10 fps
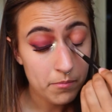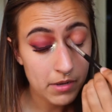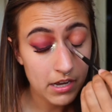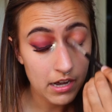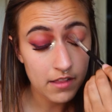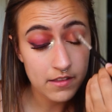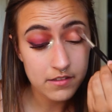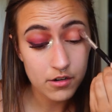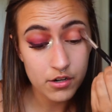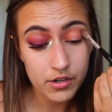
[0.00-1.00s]
my
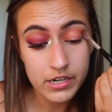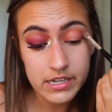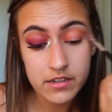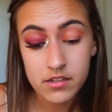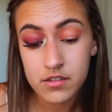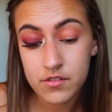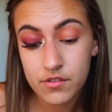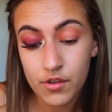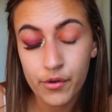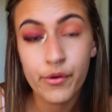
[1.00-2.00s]
eyelids are hooded,
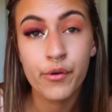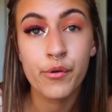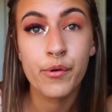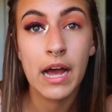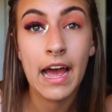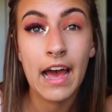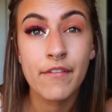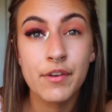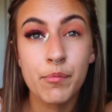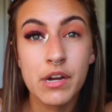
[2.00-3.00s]
so I
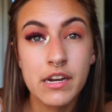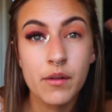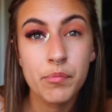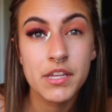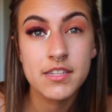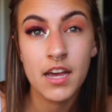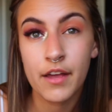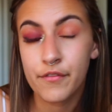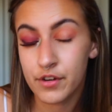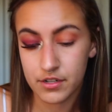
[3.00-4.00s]
have to bring it up this
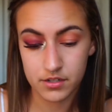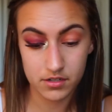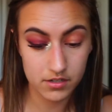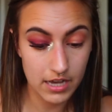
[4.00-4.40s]
high for it to